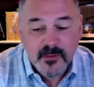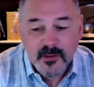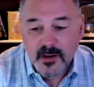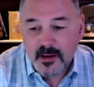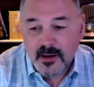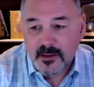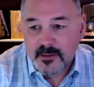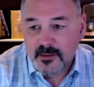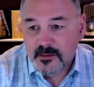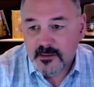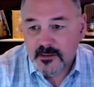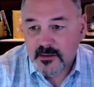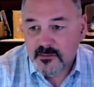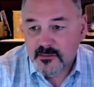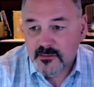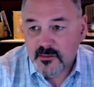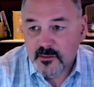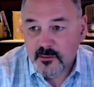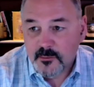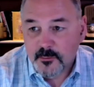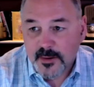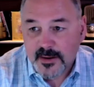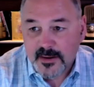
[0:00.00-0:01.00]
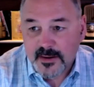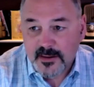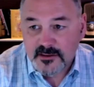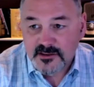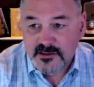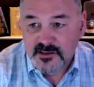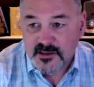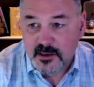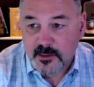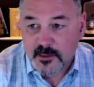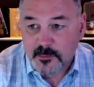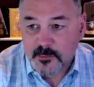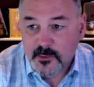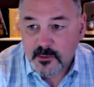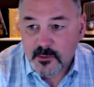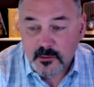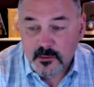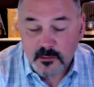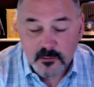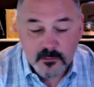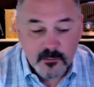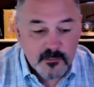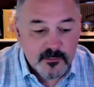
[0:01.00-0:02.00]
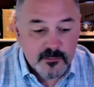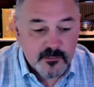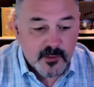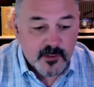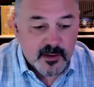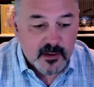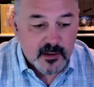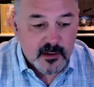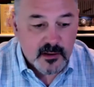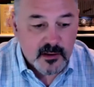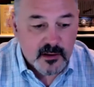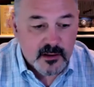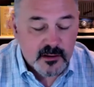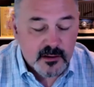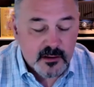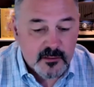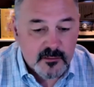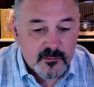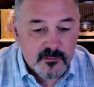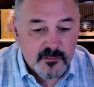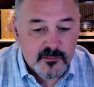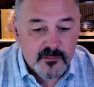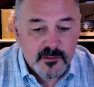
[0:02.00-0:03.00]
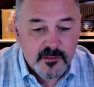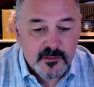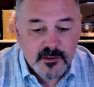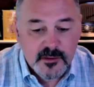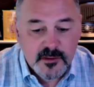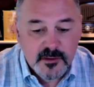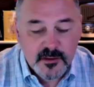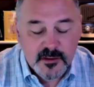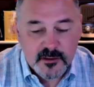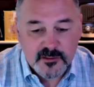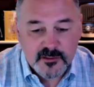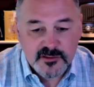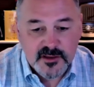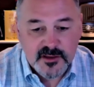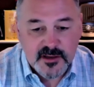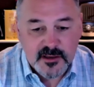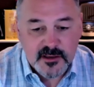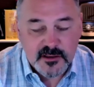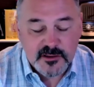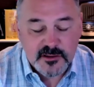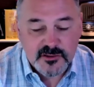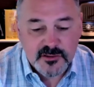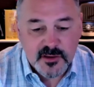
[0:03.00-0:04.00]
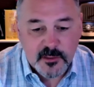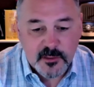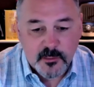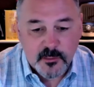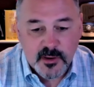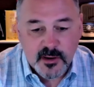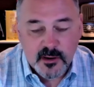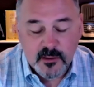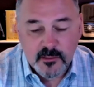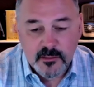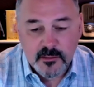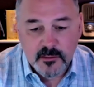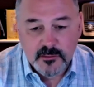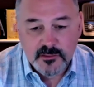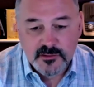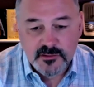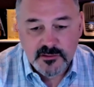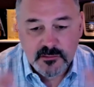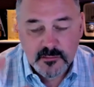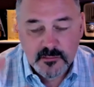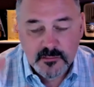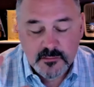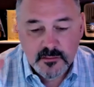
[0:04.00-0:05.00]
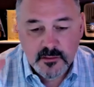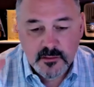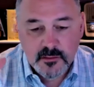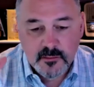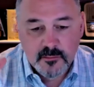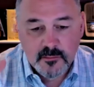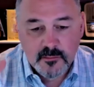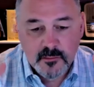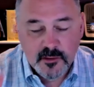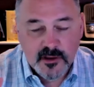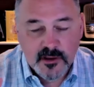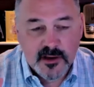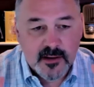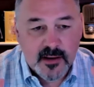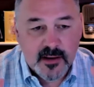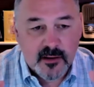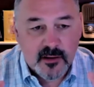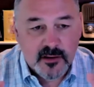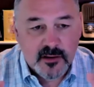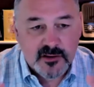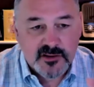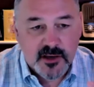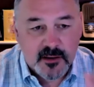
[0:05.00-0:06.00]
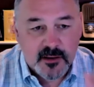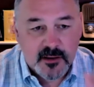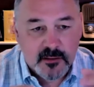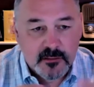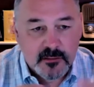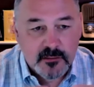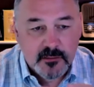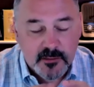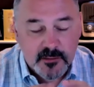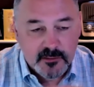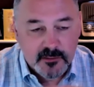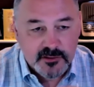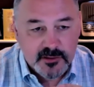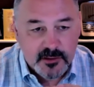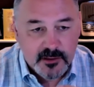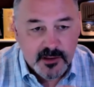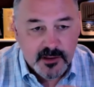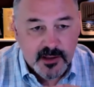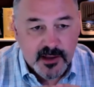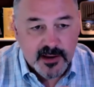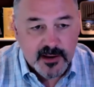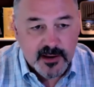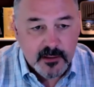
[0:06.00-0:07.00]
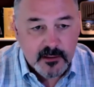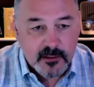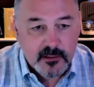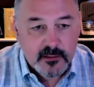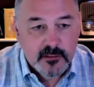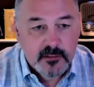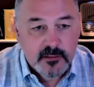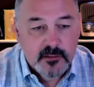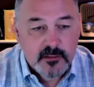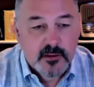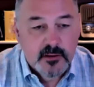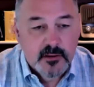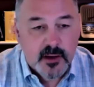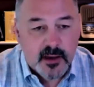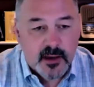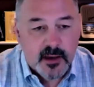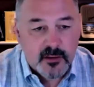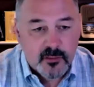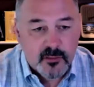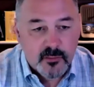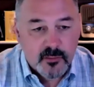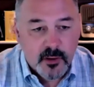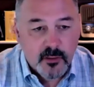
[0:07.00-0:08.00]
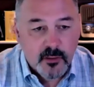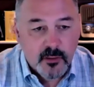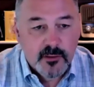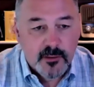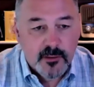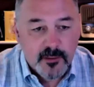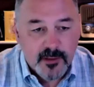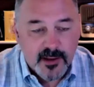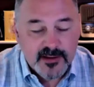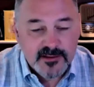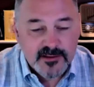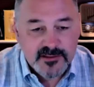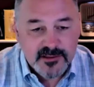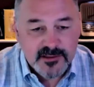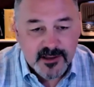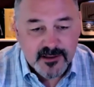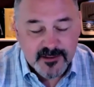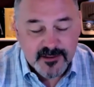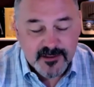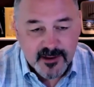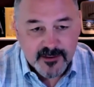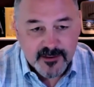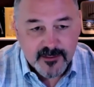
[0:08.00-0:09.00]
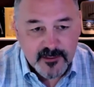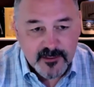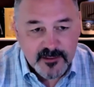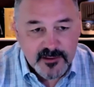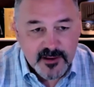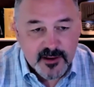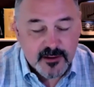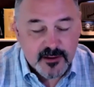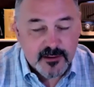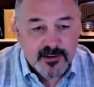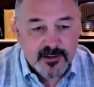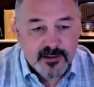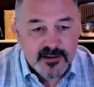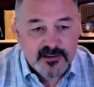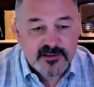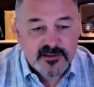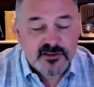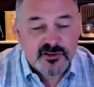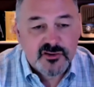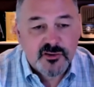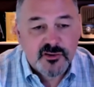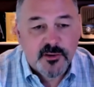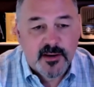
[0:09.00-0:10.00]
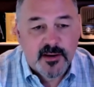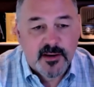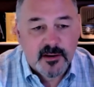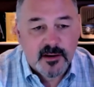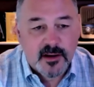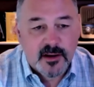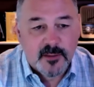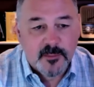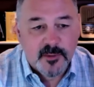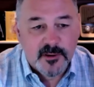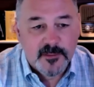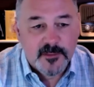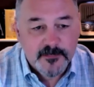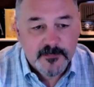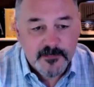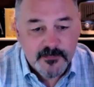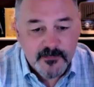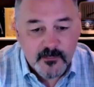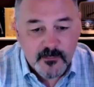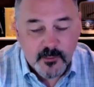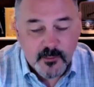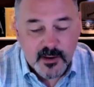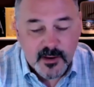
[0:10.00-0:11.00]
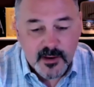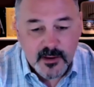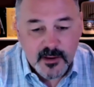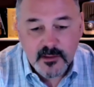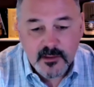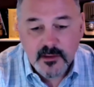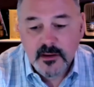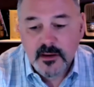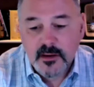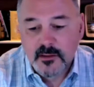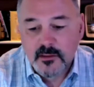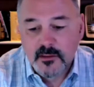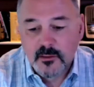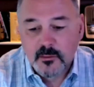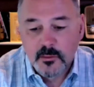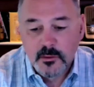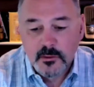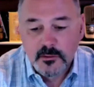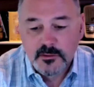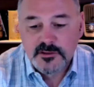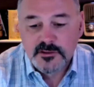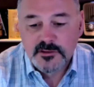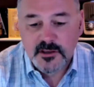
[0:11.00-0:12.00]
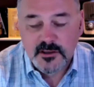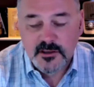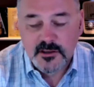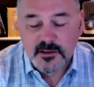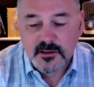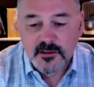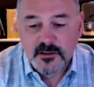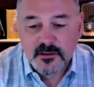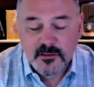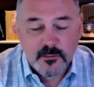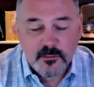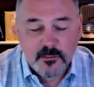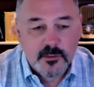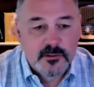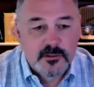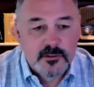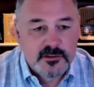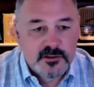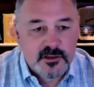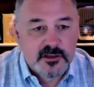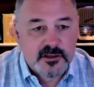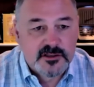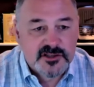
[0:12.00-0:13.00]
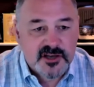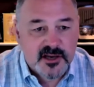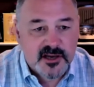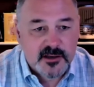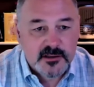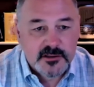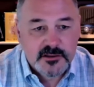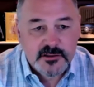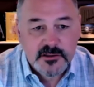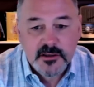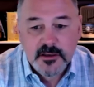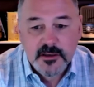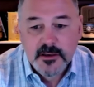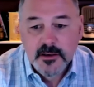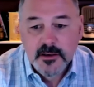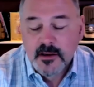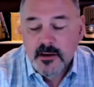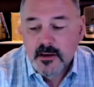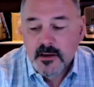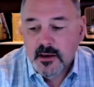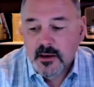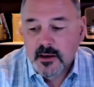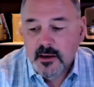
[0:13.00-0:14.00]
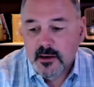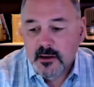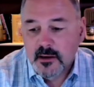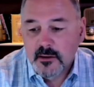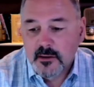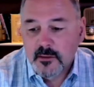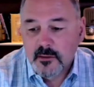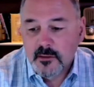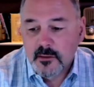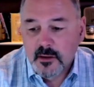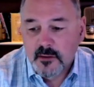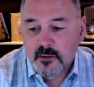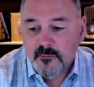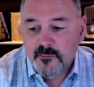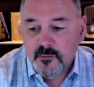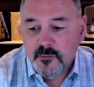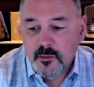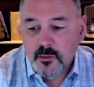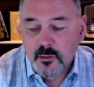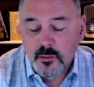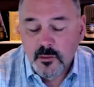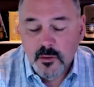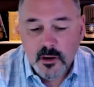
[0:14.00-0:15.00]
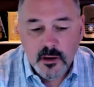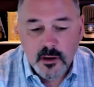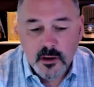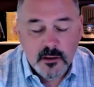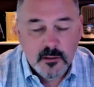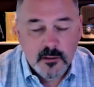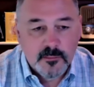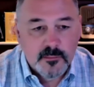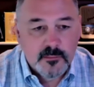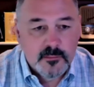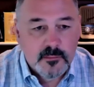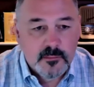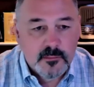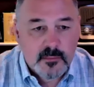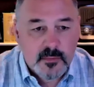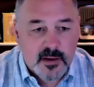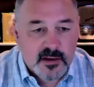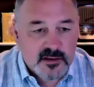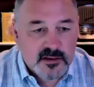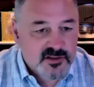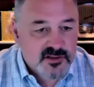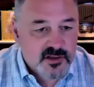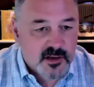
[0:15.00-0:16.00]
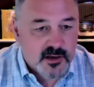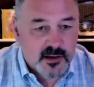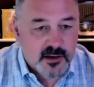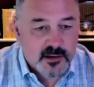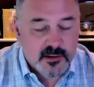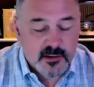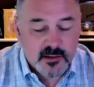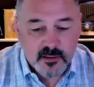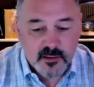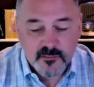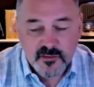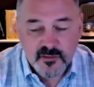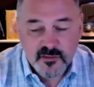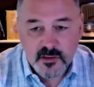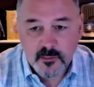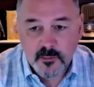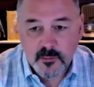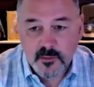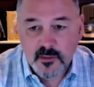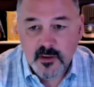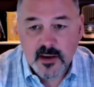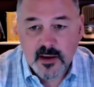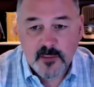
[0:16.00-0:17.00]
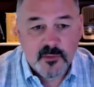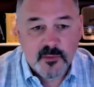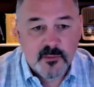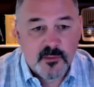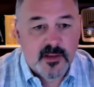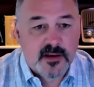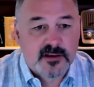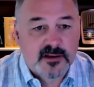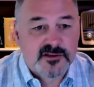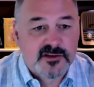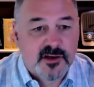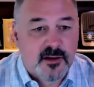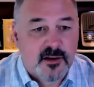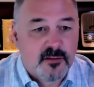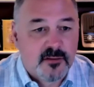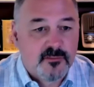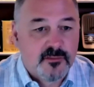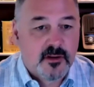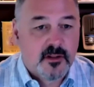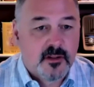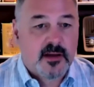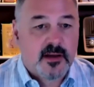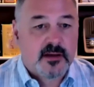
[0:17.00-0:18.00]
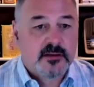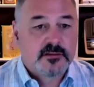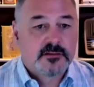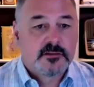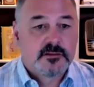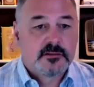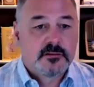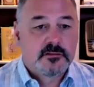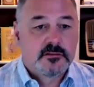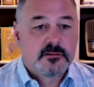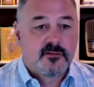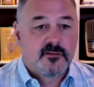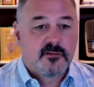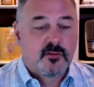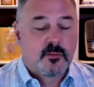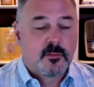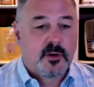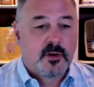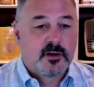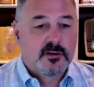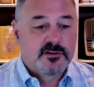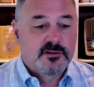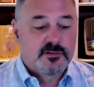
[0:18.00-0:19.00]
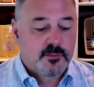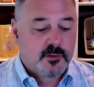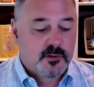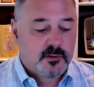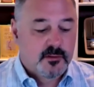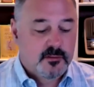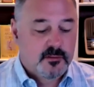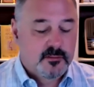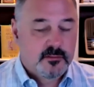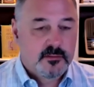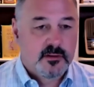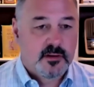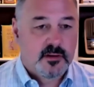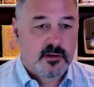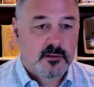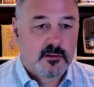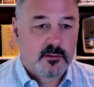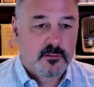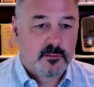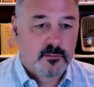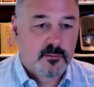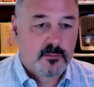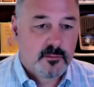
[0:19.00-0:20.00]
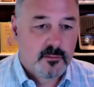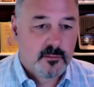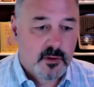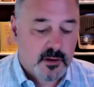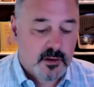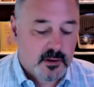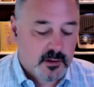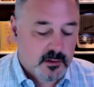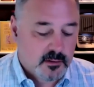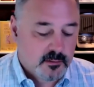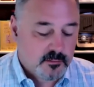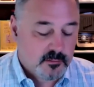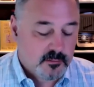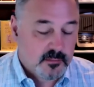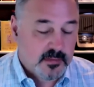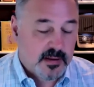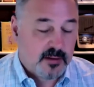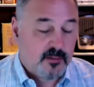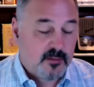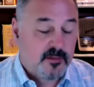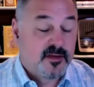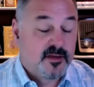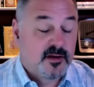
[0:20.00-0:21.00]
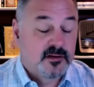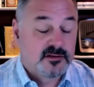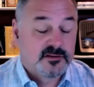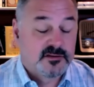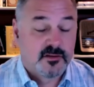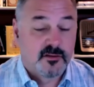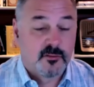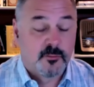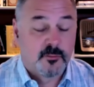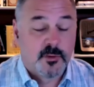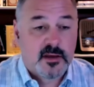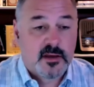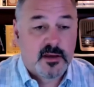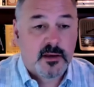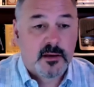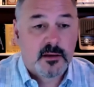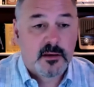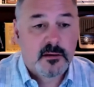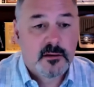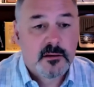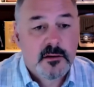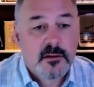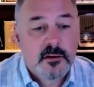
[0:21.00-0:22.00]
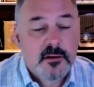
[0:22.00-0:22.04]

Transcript: I think that's a great example, Frank, of there's an industry where there's, you're looking down a tunnel, there's a light, and you know the light's not the end of the tunnel, it's a train coming, right? And the world is gonna change. And if you are Exxon, and you've seen what happened with Exxon over the last several months with, you know, now I think it's three